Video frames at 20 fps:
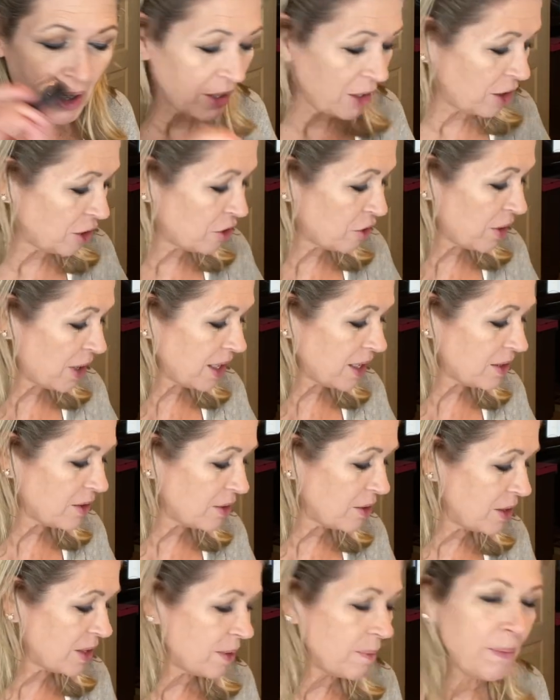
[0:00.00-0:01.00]
your
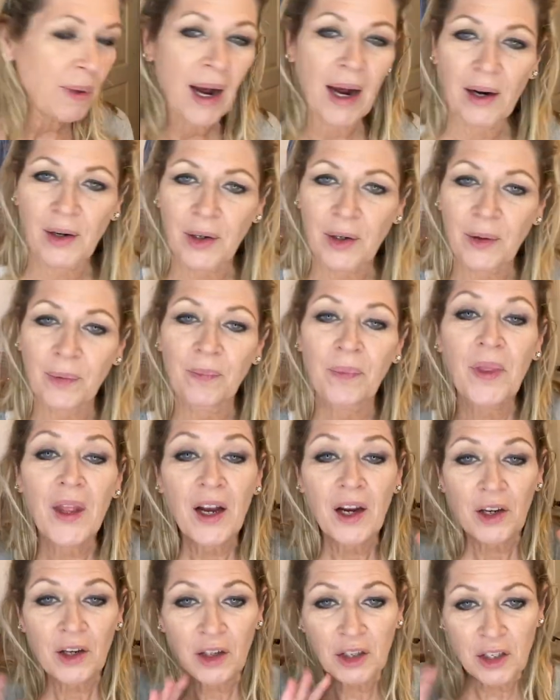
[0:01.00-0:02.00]
translucent powder,
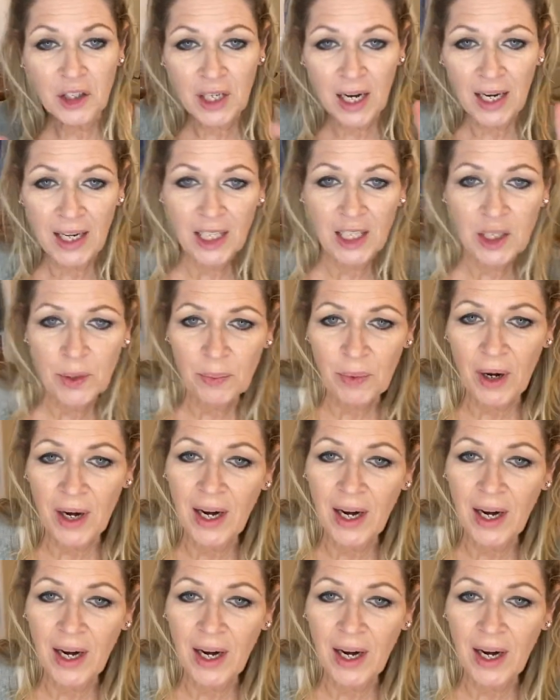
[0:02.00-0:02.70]
your setting spray,